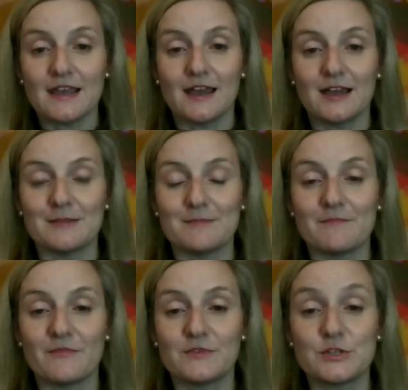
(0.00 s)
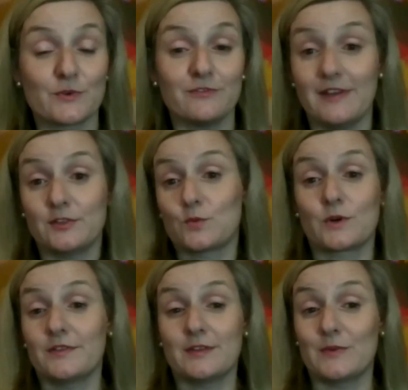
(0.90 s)
to reflect the
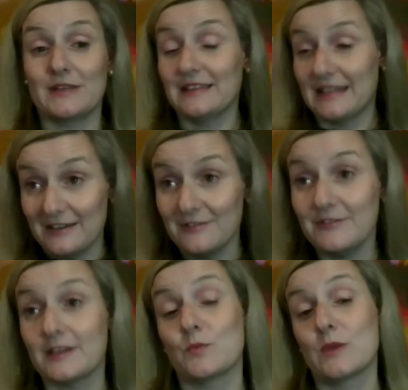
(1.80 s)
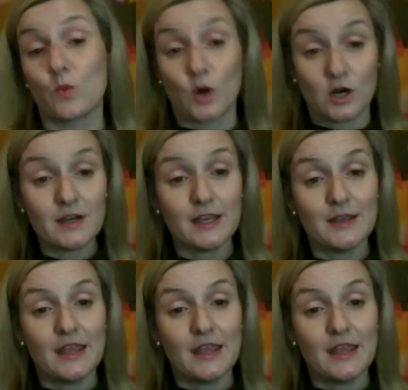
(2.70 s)
world that we live and we work.